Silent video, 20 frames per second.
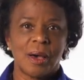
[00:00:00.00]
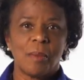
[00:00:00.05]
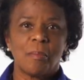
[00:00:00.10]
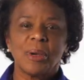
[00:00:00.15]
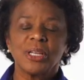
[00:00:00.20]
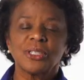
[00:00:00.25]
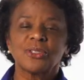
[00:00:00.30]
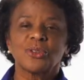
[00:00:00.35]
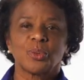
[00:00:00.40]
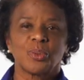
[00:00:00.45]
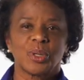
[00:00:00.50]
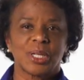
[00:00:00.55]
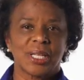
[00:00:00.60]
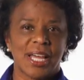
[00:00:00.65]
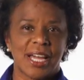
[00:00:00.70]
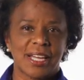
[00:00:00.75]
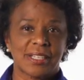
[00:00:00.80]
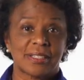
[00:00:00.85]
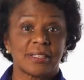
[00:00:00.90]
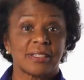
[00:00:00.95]
Muscle
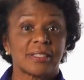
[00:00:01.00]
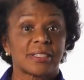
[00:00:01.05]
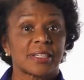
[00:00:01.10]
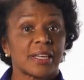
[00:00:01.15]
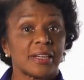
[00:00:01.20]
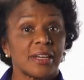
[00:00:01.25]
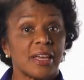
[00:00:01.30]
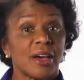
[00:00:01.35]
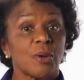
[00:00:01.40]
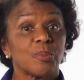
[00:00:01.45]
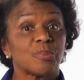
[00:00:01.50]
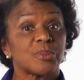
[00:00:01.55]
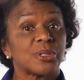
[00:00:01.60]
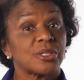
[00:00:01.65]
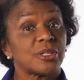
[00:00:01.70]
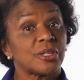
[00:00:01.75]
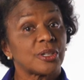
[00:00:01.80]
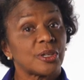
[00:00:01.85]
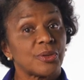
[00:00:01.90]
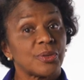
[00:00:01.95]
relaxants can help
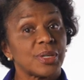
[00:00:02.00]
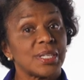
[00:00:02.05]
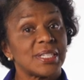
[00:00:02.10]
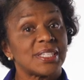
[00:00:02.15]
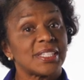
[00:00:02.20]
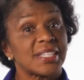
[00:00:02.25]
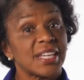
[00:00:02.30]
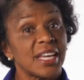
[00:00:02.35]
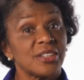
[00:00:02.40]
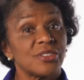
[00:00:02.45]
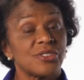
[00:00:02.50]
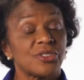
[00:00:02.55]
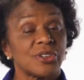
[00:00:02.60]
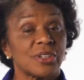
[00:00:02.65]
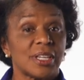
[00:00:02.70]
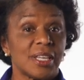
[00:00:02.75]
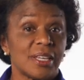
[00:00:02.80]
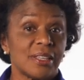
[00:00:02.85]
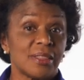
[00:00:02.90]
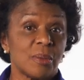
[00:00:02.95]
to decrease
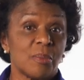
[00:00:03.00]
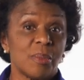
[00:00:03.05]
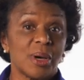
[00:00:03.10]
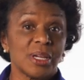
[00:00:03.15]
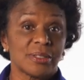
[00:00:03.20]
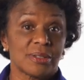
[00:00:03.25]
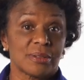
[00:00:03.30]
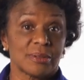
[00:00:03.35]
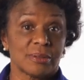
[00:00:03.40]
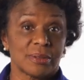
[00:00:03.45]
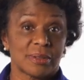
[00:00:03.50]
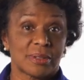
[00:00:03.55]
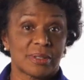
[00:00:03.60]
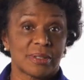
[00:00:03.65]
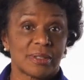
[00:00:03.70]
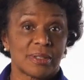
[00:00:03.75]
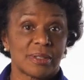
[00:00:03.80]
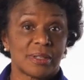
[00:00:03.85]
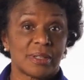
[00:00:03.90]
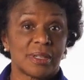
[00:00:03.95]
tension in the muscles.
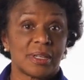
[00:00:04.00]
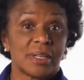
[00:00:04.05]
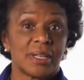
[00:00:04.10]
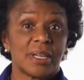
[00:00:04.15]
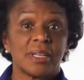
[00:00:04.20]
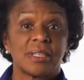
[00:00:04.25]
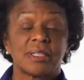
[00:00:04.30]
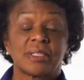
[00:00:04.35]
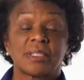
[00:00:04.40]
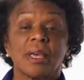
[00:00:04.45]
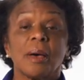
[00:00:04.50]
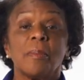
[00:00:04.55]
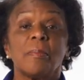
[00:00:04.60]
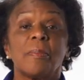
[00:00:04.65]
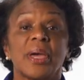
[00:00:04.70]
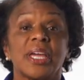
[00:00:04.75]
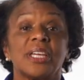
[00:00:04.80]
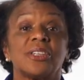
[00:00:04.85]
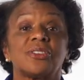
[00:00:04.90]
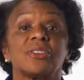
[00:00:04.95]
Some
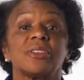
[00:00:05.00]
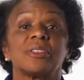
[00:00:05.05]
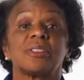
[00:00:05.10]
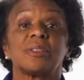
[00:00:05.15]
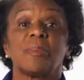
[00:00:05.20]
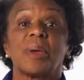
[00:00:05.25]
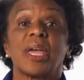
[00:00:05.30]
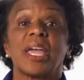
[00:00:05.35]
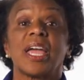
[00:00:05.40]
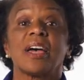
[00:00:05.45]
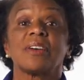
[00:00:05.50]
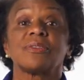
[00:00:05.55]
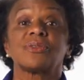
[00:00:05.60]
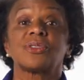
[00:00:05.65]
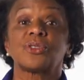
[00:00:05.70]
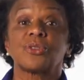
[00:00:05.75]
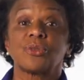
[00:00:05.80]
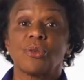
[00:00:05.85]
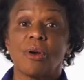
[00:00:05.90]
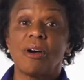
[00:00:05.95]
patients may have
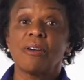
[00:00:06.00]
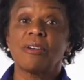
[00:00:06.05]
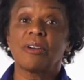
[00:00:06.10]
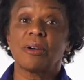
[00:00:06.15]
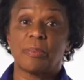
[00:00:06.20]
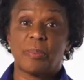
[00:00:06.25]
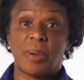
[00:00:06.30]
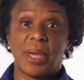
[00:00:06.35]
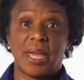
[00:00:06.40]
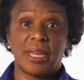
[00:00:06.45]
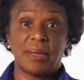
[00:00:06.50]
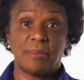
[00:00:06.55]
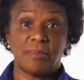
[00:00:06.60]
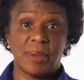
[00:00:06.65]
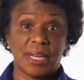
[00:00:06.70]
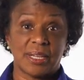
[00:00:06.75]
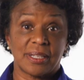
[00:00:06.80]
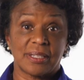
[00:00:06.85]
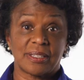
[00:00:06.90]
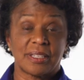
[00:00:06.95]
stronger pain
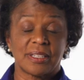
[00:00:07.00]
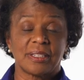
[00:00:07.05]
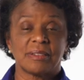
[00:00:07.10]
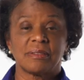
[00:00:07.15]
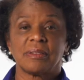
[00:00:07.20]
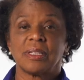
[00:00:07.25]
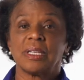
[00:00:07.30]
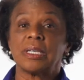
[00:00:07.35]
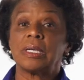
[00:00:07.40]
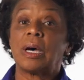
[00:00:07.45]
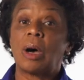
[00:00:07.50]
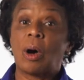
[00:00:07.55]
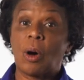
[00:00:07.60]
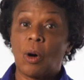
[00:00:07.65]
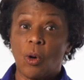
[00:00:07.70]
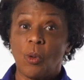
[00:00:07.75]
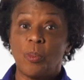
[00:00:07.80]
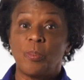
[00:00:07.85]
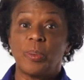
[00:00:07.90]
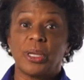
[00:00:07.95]
medicine,
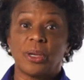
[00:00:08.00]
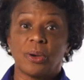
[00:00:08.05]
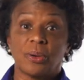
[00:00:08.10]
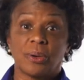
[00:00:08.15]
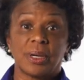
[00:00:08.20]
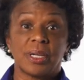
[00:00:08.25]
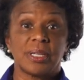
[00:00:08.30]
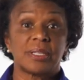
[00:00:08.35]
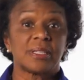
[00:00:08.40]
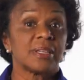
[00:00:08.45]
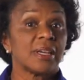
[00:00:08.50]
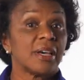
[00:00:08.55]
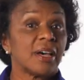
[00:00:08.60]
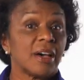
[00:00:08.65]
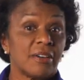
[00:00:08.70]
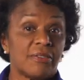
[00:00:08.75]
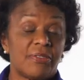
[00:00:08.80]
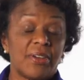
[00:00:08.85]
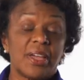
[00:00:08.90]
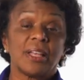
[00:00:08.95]
opioids,
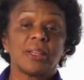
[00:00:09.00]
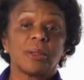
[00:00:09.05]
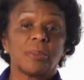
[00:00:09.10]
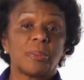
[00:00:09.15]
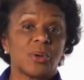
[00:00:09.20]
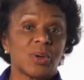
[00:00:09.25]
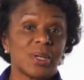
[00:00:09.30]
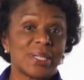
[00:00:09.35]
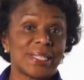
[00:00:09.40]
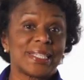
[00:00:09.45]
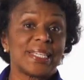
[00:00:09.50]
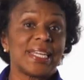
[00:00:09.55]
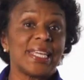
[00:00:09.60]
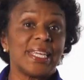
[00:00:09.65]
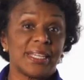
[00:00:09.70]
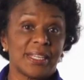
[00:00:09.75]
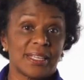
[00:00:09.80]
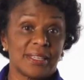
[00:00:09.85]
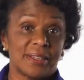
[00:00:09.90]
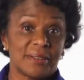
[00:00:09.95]
available as
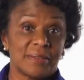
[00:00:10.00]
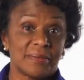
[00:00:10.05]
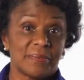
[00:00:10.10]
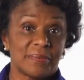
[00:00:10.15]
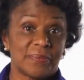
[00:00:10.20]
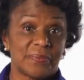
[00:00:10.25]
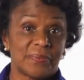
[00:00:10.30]
needed.